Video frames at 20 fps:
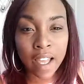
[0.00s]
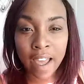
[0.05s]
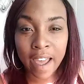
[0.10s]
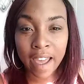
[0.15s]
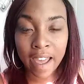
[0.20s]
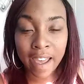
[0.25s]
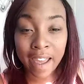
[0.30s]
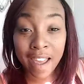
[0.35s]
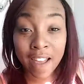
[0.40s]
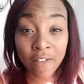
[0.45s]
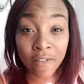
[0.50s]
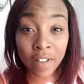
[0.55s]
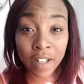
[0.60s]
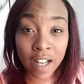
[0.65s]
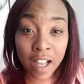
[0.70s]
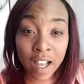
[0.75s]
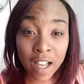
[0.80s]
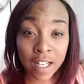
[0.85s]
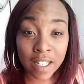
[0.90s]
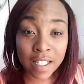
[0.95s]
I have
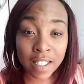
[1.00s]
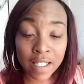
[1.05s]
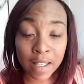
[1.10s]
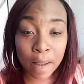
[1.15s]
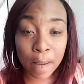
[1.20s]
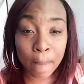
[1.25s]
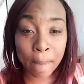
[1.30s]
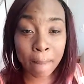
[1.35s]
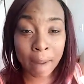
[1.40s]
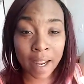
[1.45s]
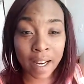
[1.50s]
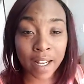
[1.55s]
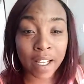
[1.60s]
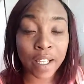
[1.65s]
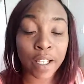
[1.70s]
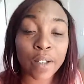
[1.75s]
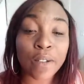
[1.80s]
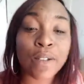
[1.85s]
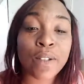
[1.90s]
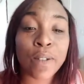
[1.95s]
not made a
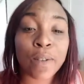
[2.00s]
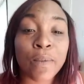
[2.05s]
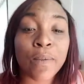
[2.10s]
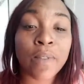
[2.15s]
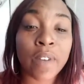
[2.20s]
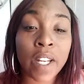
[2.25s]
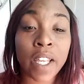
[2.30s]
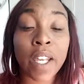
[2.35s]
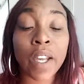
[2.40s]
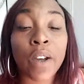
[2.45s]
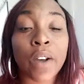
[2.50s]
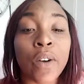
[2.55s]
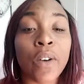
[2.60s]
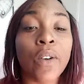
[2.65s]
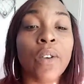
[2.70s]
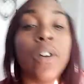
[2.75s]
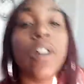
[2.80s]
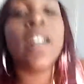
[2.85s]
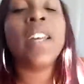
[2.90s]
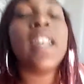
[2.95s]
YouTube
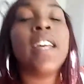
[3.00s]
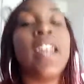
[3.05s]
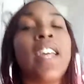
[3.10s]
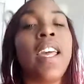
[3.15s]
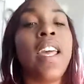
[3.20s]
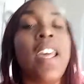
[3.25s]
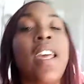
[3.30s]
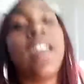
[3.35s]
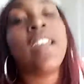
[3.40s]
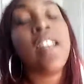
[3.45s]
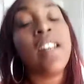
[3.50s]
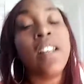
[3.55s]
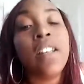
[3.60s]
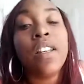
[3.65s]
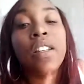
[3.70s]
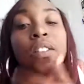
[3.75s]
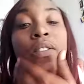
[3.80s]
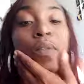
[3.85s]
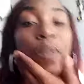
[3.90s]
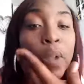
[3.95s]
video
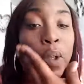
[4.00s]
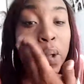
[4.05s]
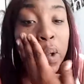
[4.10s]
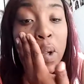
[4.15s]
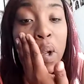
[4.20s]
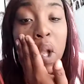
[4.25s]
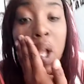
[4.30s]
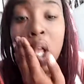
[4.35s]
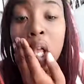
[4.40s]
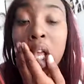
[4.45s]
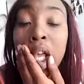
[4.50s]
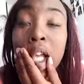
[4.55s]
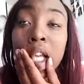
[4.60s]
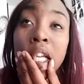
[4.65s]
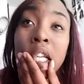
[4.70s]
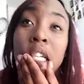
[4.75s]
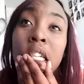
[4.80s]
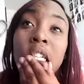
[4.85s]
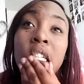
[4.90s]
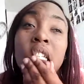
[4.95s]
in
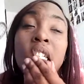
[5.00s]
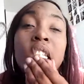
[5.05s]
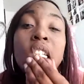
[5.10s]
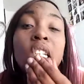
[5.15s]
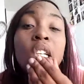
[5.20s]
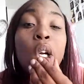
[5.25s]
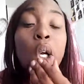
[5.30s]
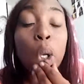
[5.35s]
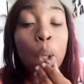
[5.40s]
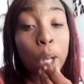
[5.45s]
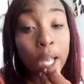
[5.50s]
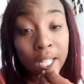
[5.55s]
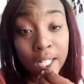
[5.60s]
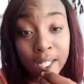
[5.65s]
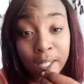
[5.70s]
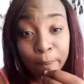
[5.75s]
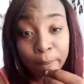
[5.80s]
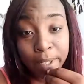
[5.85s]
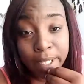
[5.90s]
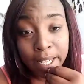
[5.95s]

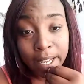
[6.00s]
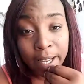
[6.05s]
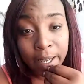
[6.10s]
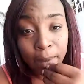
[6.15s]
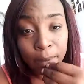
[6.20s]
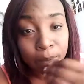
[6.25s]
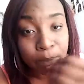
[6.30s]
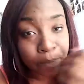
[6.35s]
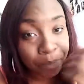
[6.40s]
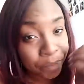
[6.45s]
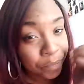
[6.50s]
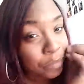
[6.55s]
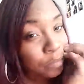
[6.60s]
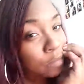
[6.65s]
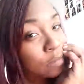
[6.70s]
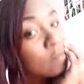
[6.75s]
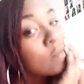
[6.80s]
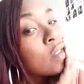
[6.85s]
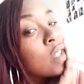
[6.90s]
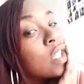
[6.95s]
quite some time.
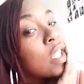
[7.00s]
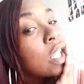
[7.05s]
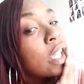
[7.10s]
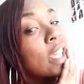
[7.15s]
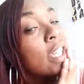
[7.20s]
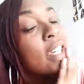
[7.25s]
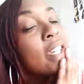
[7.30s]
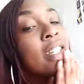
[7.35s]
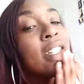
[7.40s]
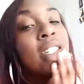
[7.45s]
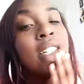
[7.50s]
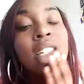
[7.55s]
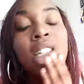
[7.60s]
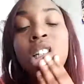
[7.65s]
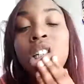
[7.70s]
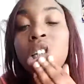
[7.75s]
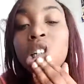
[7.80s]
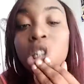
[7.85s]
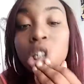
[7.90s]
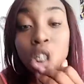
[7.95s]
Like,
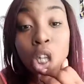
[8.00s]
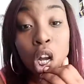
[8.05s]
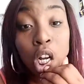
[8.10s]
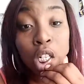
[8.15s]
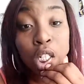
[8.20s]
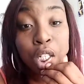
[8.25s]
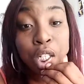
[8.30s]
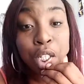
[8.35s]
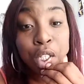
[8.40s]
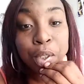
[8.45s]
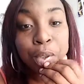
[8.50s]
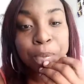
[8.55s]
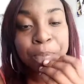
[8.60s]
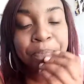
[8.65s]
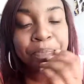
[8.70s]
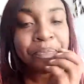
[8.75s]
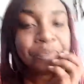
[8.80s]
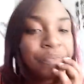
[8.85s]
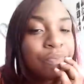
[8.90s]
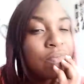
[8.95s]
talk to you.
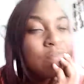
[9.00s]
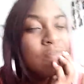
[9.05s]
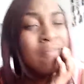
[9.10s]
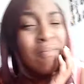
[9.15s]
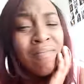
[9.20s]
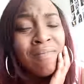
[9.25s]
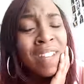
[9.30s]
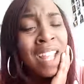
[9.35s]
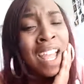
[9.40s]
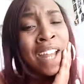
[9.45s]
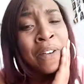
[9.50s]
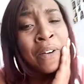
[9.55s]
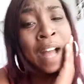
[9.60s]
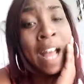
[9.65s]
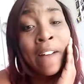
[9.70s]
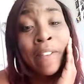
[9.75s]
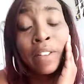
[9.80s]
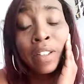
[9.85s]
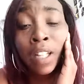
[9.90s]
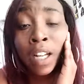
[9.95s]
I don't
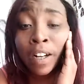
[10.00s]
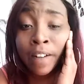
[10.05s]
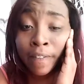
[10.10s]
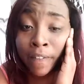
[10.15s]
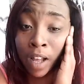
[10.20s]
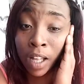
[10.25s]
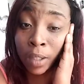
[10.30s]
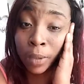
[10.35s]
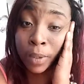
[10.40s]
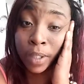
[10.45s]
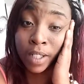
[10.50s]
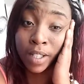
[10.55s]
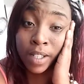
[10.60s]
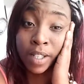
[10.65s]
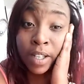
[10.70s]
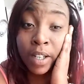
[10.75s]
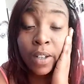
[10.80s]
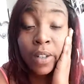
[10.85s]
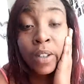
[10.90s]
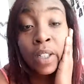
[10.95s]
have a lot of followers,
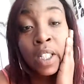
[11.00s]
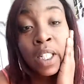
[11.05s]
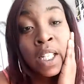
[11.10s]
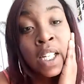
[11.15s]
so